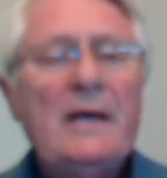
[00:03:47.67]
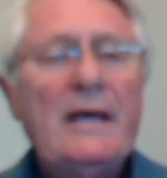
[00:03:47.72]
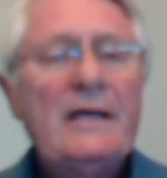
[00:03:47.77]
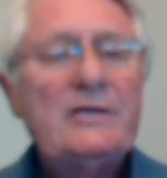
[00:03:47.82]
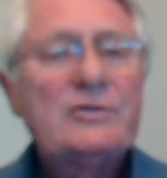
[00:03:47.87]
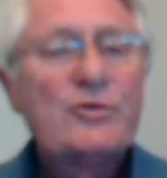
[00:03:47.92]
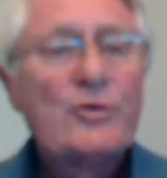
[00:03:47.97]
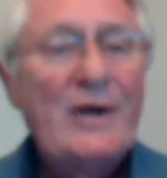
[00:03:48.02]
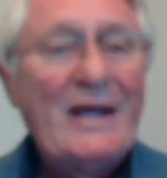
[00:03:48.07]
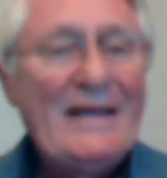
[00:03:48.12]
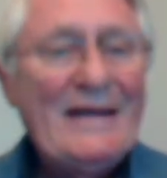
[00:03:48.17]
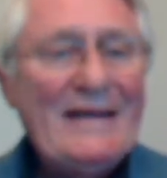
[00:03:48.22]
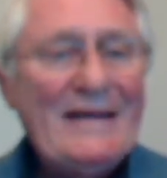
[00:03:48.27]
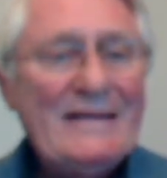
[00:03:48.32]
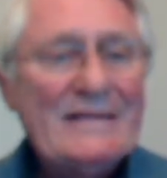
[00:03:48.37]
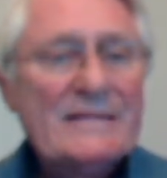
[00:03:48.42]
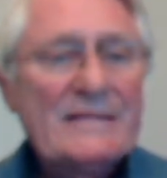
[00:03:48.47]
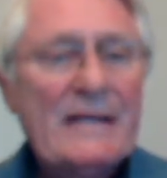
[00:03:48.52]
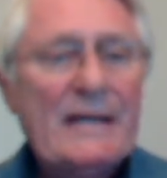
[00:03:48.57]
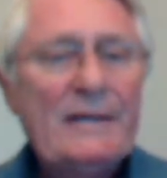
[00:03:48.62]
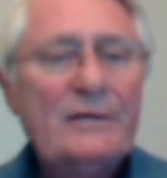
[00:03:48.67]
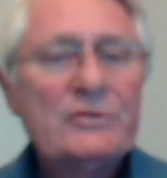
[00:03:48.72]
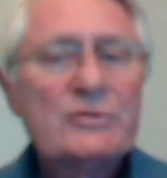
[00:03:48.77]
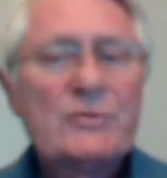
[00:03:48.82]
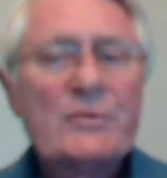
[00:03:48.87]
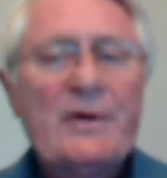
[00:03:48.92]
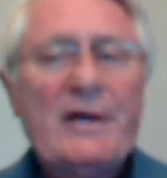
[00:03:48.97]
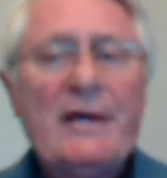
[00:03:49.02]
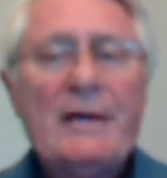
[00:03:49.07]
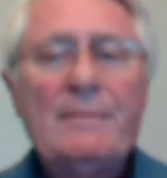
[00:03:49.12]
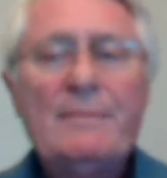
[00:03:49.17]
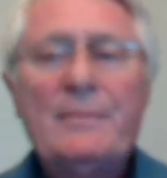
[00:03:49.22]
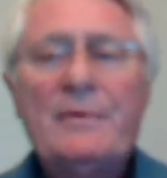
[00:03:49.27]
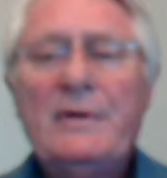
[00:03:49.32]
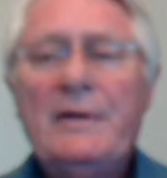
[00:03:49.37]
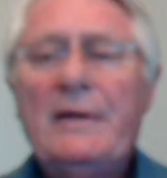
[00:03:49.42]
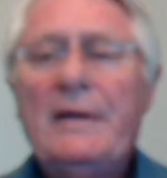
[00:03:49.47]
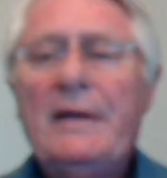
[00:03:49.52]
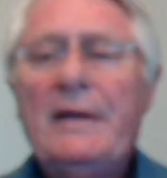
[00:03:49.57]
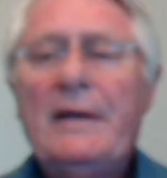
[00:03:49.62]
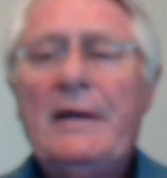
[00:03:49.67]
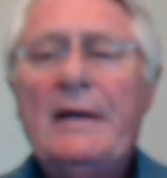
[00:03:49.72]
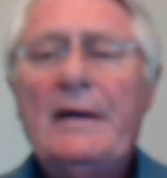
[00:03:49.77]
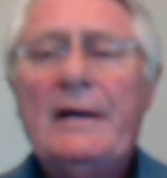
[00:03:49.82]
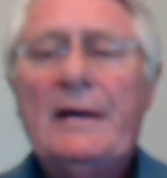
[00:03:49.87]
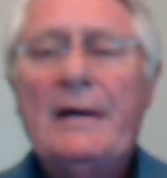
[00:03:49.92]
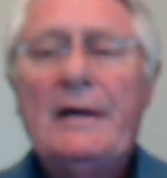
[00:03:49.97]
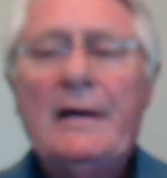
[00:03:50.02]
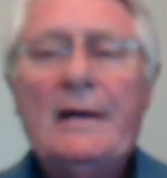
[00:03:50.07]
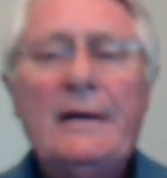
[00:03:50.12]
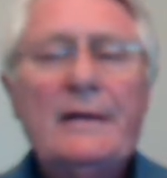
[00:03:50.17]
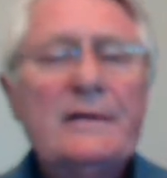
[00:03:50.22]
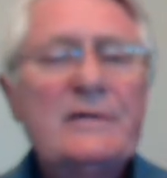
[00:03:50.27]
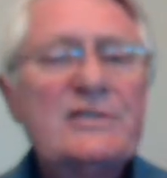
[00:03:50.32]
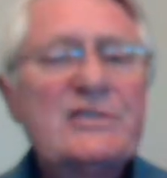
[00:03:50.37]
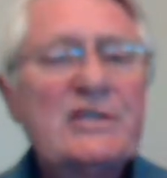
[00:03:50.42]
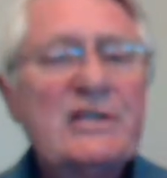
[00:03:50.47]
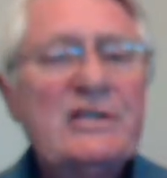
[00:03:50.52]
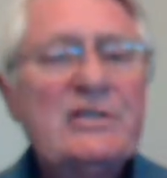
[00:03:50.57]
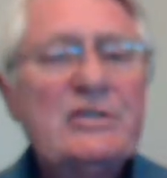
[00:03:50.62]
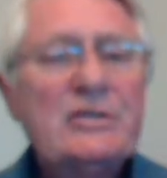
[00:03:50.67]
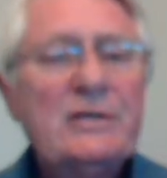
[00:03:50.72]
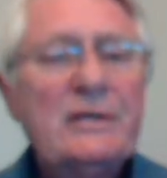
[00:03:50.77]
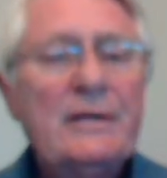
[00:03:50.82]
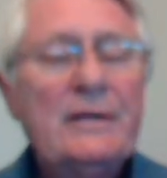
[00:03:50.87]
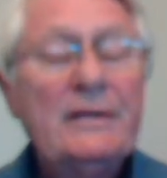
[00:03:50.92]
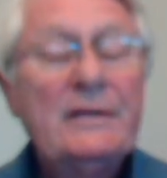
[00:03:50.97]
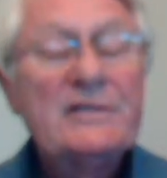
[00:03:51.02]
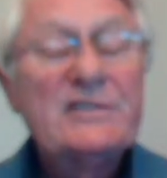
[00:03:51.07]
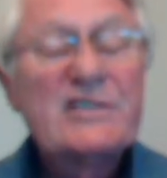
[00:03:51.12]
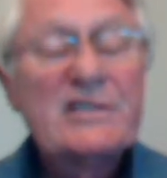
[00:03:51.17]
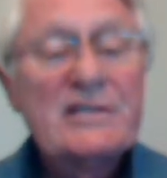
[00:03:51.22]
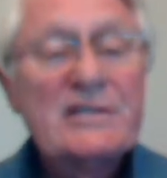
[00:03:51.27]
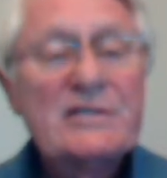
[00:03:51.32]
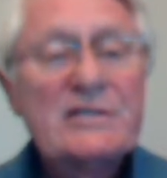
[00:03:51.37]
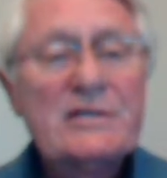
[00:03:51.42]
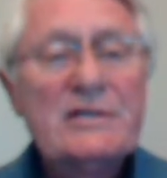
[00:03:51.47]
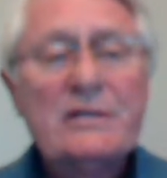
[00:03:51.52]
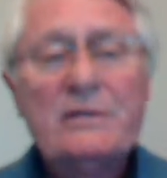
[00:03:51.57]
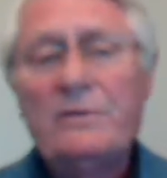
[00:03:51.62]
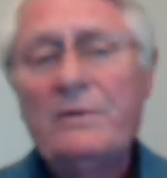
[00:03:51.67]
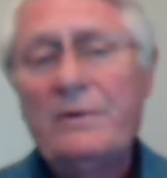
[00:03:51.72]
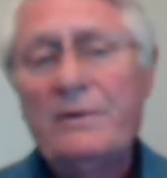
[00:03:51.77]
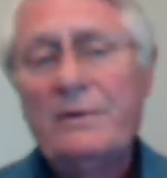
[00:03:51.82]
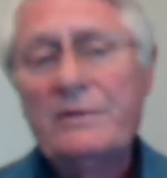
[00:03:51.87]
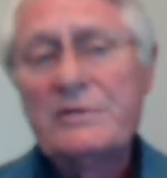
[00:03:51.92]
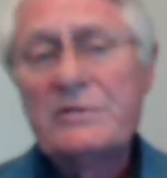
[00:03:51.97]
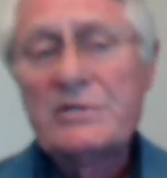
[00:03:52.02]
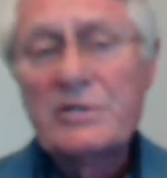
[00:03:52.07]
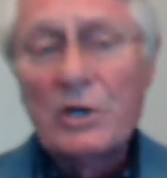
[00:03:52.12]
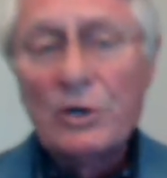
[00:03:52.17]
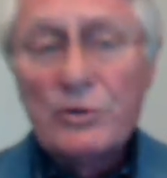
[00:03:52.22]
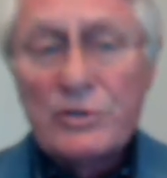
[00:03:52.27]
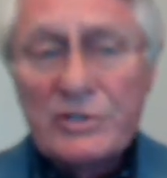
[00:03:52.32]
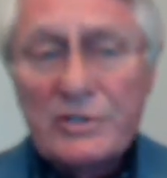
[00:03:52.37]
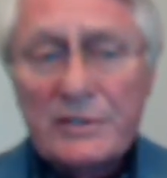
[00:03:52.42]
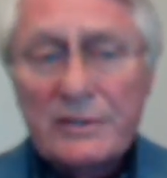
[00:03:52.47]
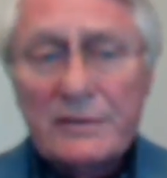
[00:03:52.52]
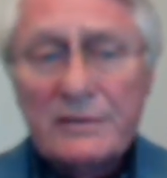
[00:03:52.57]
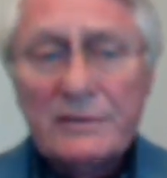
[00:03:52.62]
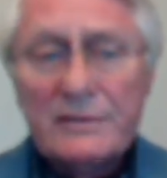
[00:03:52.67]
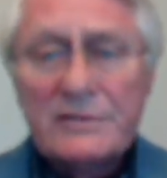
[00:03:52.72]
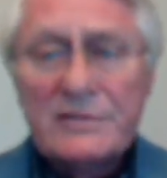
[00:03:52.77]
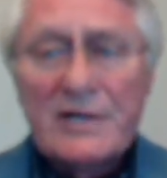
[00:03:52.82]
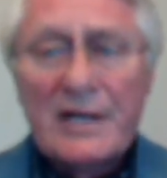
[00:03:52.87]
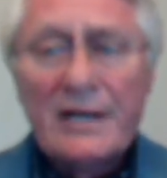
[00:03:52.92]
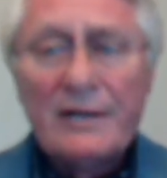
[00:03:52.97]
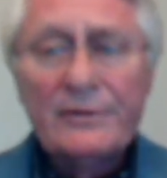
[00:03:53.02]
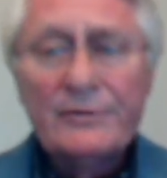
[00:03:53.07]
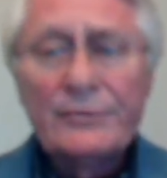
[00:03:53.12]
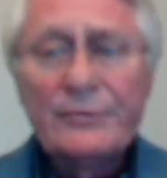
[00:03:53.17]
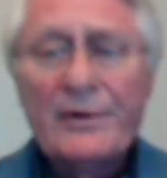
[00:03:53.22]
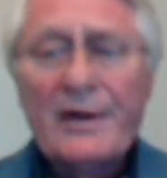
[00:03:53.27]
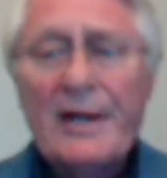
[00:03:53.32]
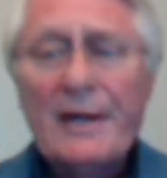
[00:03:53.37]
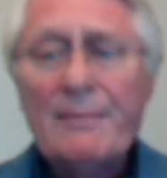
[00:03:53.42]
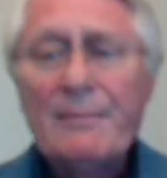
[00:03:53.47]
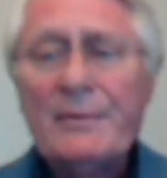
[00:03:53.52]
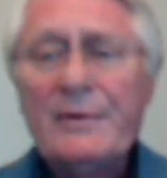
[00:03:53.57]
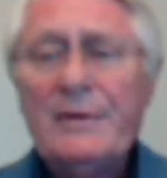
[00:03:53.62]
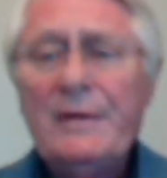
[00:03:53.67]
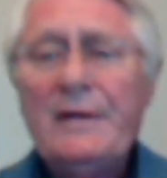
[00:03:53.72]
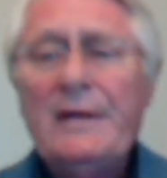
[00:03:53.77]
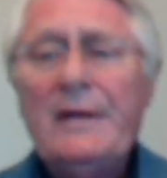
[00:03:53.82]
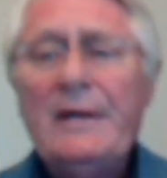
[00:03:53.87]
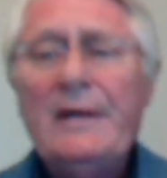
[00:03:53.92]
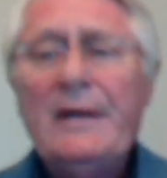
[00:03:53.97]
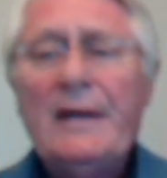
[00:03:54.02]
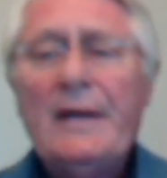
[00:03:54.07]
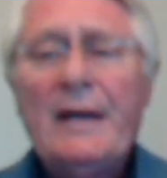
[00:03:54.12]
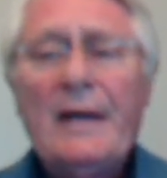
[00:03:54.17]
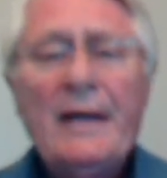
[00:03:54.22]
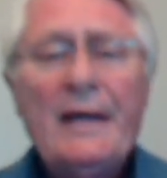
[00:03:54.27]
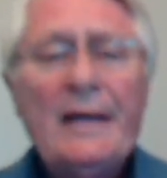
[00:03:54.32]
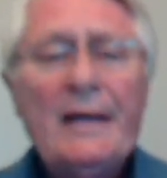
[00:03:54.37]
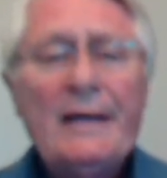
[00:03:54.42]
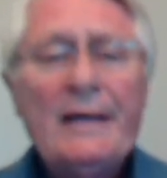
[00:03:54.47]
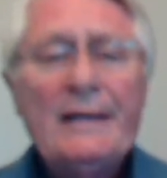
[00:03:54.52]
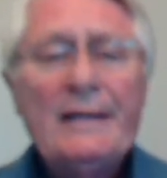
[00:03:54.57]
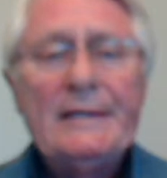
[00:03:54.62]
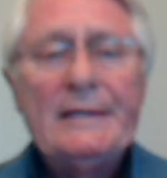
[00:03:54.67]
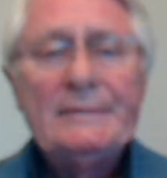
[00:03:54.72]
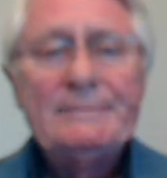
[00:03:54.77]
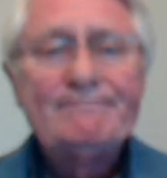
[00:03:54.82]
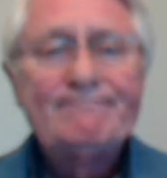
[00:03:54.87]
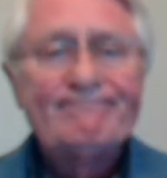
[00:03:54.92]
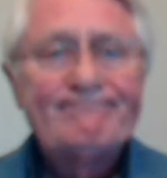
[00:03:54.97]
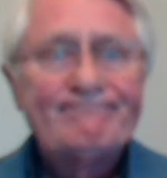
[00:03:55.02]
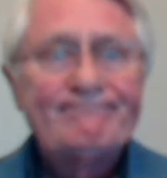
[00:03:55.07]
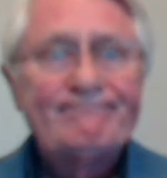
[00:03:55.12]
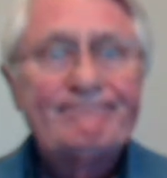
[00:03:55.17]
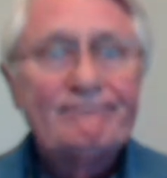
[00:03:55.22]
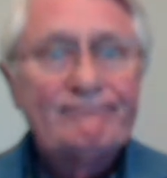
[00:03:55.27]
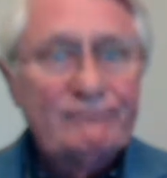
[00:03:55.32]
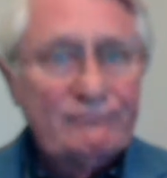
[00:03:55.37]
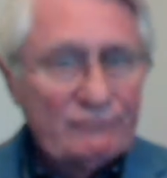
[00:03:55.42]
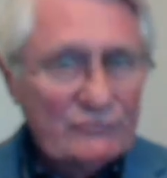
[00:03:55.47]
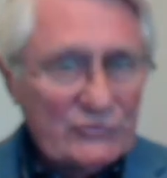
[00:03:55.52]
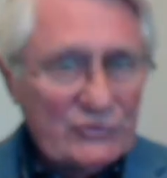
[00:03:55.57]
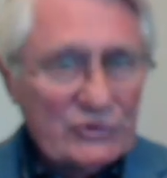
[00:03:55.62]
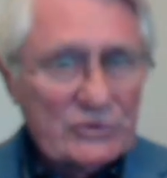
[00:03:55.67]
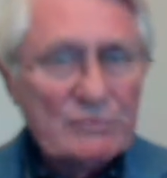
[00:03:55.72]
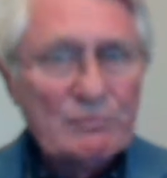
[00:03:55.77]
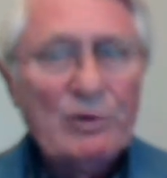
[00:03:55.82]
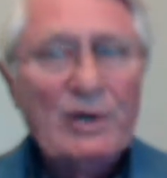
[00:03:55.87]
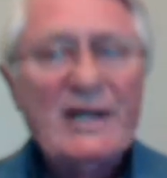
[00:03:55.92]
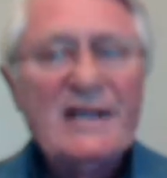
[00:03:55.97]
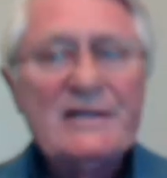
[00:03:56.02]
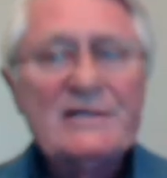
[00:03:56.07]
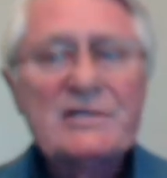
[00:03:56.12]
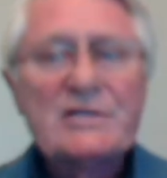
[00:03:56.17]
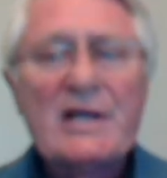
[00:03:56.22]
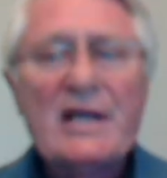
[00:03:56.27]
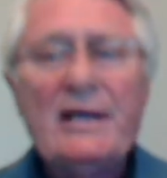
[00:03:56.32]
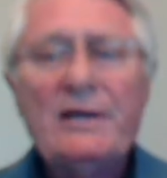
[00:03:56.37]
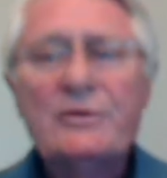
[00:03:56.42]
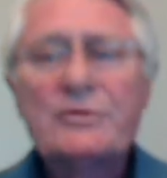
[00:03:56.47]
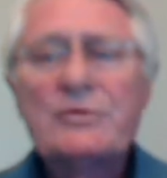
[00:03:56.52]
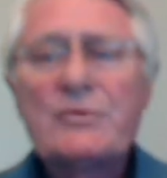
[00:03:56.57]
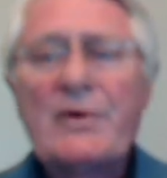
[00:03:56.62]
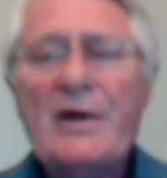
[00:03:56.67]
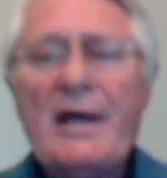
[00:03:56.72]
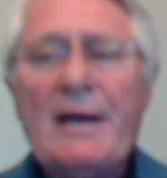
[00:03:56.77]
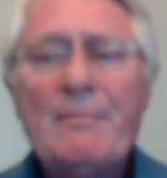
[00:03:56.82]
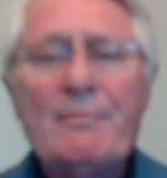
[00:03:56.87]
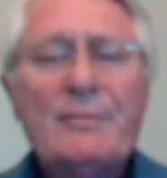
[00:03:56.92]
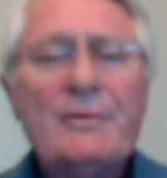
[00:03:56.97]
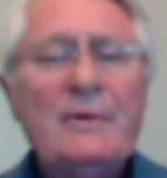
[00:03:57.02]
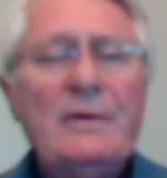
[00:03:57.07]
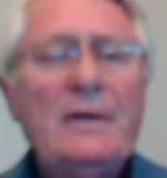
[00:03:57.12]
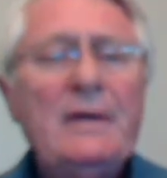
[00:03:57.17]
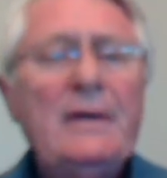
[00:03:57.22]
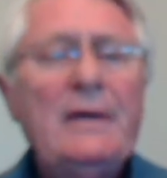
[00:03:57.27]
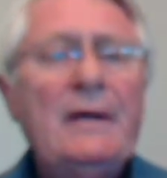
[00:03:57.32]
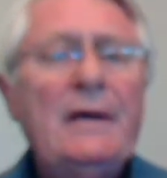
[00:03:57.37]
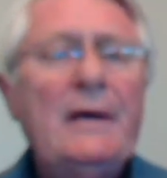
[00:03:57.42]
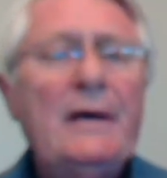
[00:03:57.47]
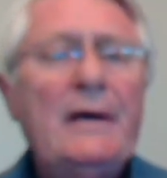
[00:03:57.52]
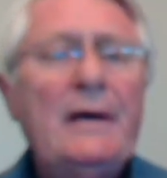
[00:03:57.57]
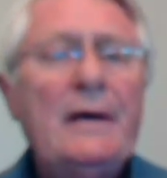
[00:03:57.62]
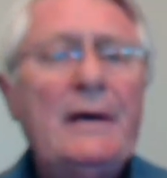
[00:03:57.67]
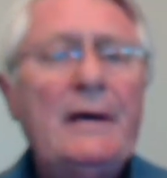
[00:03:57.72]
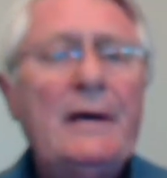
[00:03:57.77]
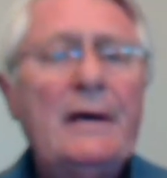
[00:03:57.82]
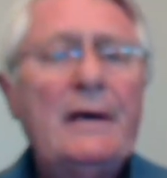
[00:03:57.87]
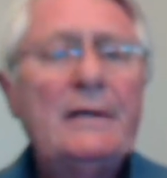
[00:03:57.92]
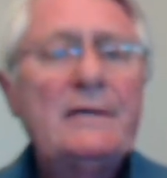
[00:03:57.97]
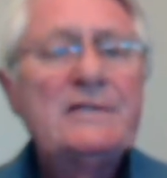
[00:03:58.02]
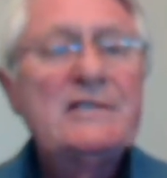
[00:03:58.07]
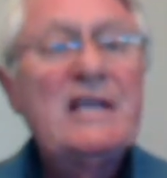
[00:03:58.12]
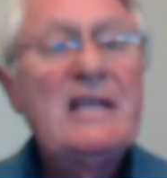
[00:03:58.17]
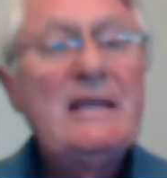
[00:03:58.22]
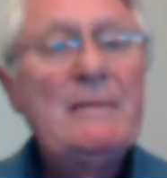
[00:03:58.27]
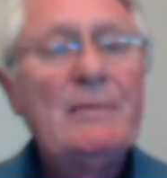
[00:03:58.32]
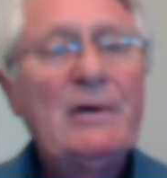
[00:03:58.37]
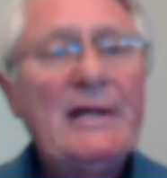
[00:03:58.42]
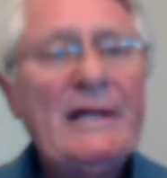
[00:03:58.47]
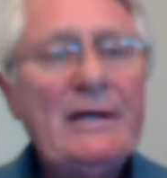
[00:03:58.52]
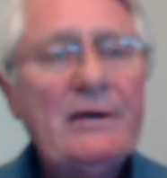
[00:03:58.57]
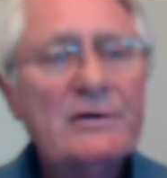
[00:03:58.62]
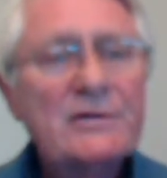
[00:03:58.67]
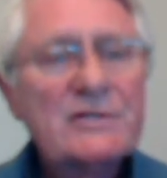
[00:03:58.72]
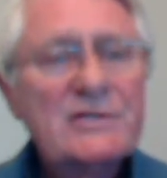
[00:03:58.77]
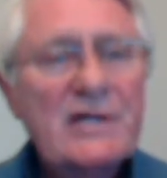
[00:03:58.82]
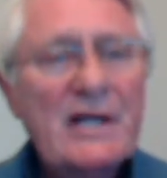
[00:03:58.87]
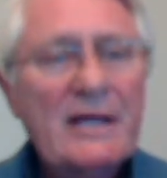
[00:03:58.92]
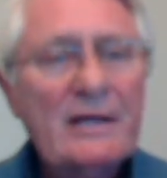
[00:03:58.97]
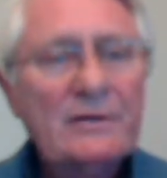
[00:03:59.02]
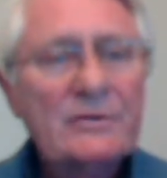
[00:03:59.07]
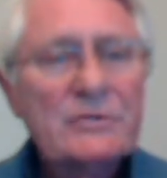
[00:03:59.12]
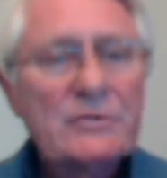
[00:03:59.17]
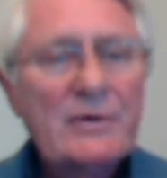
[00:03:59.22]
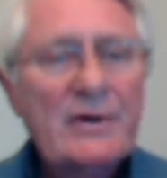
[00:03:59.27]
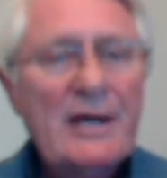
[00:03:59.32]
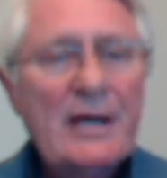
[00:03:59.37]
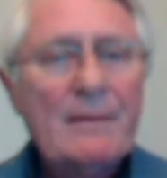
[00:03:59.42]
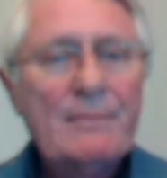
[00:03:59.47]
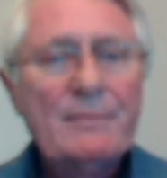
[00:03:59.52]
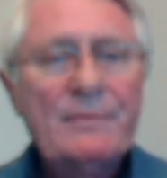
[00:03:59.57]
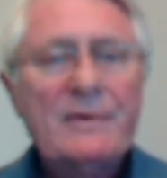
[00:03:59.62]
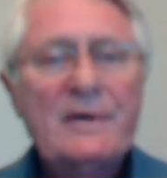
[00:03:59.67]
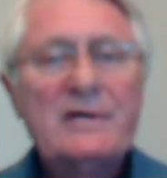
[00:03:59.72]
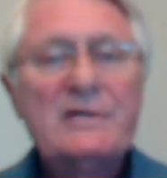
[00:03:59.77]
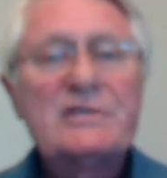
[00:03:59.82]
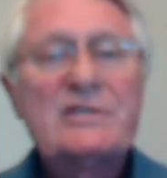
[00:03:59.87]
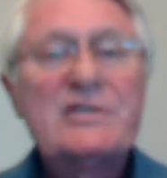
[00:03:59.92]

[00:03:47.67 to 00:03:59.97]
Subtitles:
a trainee sales rep, an assistant or an associate sales rep, a just plain sales rep, a team leader sales rep, a